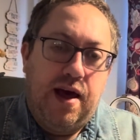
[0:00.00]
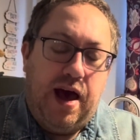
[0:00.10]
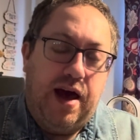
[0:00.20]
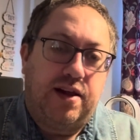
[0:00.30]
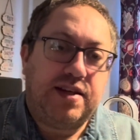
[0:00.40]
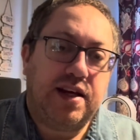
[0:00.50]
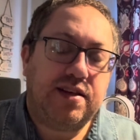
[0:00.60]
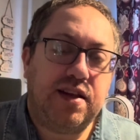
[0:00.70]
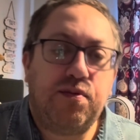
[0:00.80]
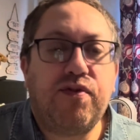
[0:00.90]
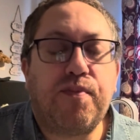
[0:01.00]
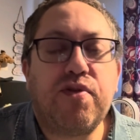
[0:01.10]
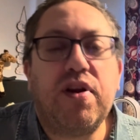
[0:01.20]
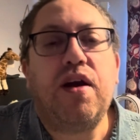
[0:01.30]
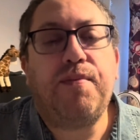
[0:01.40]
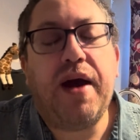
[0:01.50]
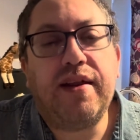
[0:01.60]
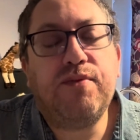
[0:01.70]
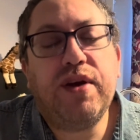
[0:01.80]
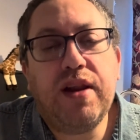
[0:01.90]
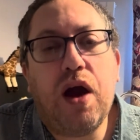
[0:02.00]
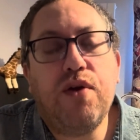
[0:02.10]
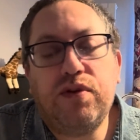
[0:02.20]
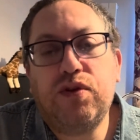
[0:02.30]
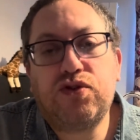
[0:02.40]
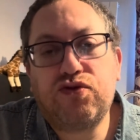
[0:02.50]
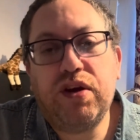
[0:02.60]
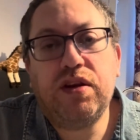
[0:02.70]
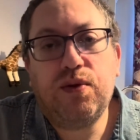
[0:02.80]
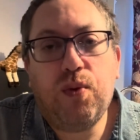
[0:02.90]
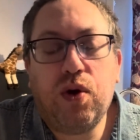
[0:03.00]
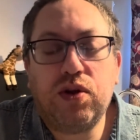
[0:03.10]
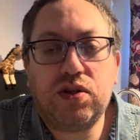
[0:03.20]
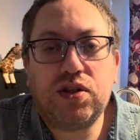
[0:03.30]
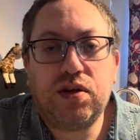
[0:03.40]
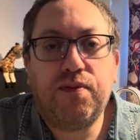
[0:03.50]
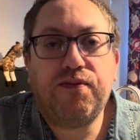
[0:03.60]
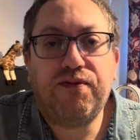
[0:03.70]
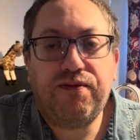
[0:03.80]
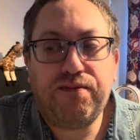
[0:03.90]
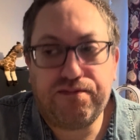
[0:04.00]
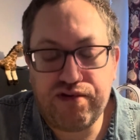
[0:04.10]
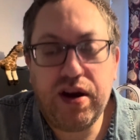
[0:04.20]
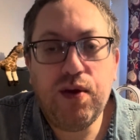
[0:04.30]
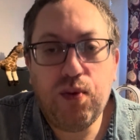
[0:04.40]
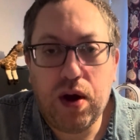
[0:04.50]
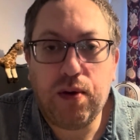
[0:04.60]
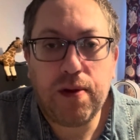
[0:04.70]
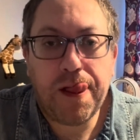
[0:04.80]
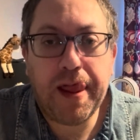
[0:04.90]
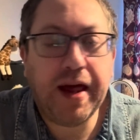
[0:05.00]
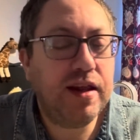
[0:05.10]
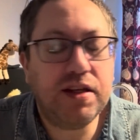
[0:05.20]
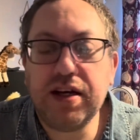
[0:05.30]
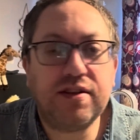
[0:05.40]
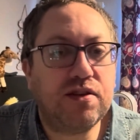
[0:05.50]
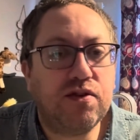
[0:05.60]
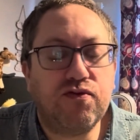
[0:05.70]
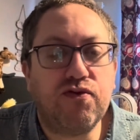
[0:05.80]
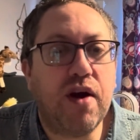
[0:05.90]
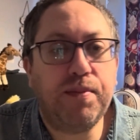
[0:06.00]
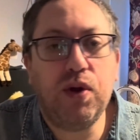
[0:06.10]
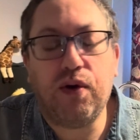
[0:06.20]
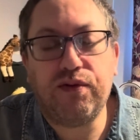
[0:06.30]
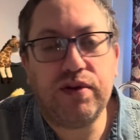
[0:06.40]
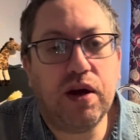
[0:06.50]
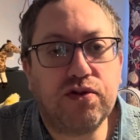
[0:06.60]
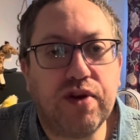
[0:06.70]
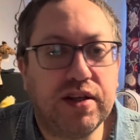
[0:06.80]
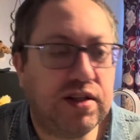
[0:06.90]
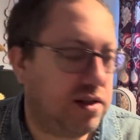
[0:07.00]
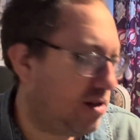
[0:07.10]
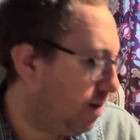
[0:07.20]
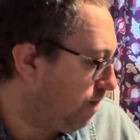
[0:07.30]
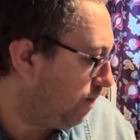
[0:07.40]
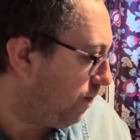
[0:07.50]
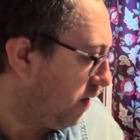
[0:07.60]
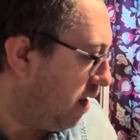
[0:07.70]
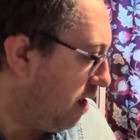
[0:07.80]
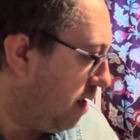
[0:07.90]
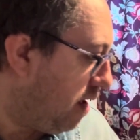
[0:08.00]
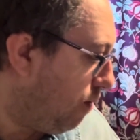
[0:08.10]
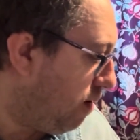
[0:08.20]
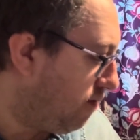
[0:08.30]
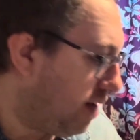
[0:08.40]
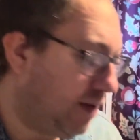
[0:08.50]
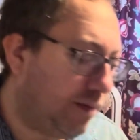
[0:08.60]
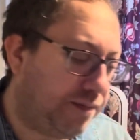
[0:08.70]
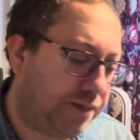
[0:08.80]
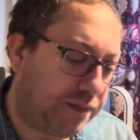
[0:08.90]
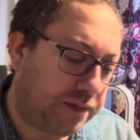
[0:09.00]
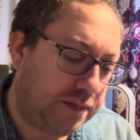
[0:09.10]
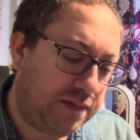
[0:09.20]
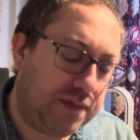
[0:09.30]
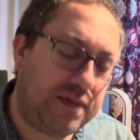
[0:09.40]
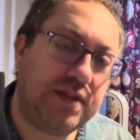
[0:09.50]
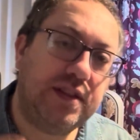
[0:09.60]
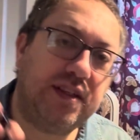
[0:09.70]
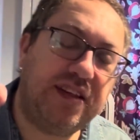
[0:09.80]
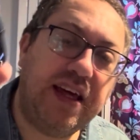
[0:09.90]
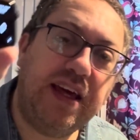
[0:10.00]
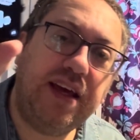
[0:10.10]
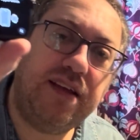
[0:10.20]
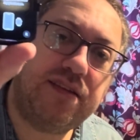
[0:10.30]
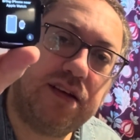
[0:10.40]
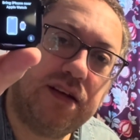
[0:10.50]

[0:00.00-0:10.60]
and I tested it with a Brillo pad and went over the screen of the watch pretty well, and it just rubbed off, no scratches. However, these